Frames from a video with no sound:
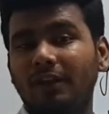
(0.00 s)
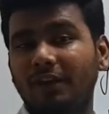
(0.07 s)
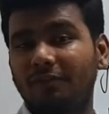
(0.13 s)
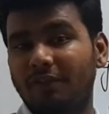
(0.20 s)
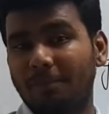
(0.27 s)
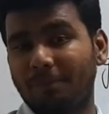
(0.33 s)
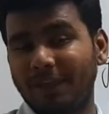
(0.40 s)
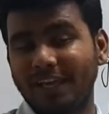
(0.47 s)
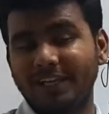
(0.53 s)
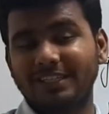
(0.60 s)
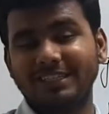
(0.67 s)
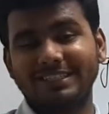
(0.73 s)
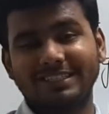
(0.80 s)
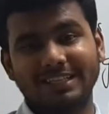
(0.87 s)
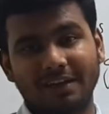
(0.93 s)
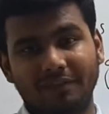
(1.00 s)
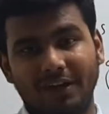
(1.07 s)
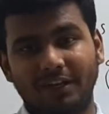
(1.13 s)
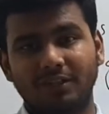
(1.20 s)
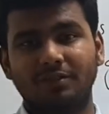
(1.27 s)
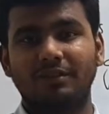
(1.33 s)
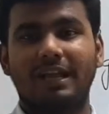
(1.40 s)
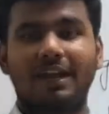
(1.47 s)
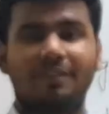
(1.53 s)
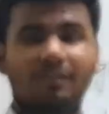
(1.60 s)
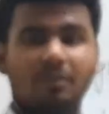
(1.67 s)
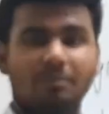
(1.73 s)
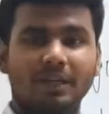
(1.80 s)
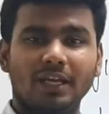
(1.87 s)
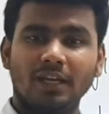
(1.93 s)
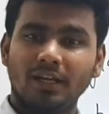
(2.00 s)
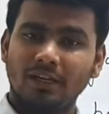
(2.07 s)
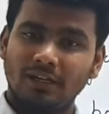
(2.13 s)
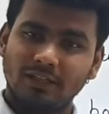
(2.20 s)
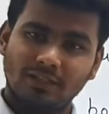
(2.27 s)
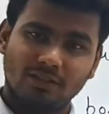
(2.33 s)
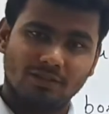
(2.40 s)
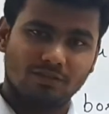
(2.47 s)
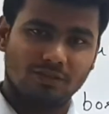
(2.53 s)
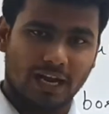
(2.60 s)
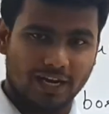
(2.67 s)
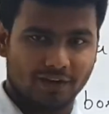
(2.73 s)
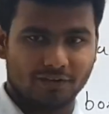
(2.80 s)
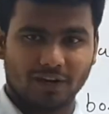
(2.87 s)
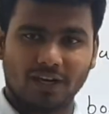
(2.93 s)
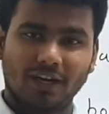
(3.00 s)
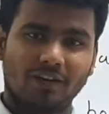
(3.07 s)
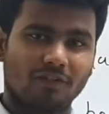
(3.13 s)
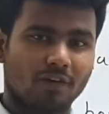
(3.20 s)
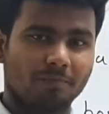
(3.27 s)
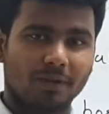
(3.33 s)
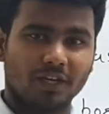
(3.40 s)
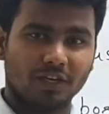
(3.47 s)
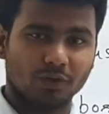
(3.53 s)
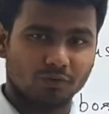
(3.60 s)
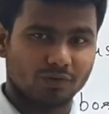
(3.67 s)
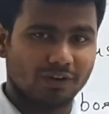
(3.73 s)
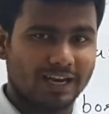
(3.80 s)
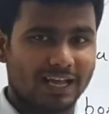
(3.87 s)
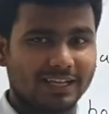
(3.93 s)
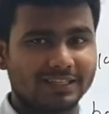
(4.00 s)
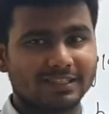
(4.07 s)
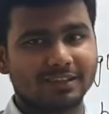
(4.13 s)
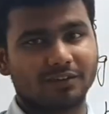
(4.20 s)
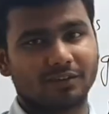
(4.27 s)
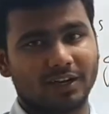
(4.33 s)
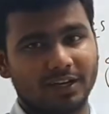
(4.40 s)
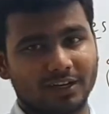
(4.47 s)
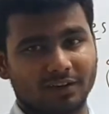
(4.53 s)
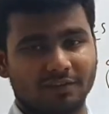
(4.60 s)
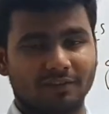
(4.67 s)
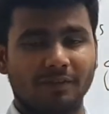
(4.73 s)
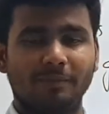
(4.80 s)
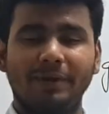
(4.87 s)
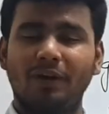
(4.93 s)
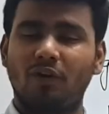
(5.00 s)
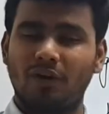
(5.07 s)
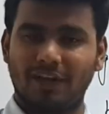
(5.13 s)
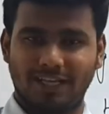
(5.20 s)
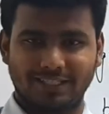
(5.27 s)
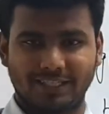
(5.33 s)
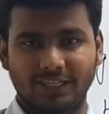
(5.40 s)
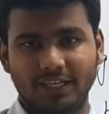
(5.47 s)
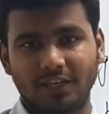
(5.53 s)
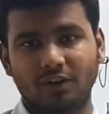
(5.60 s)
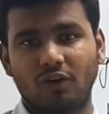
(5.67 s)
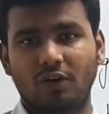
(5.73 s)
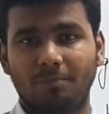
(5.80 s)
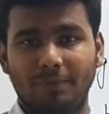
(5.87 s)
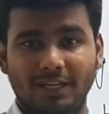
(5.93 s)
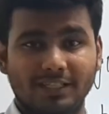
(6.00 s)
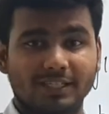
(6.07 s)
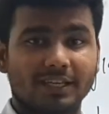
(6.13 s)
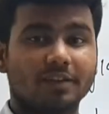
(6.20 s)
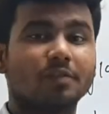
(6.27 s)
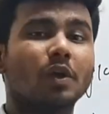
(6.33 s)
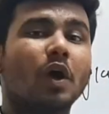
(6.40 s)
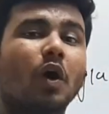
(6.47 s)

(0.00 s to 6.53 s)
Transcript: If the pH is 7, so that will be titrate, it will be neutralized, right? It will be not acidic, not basic.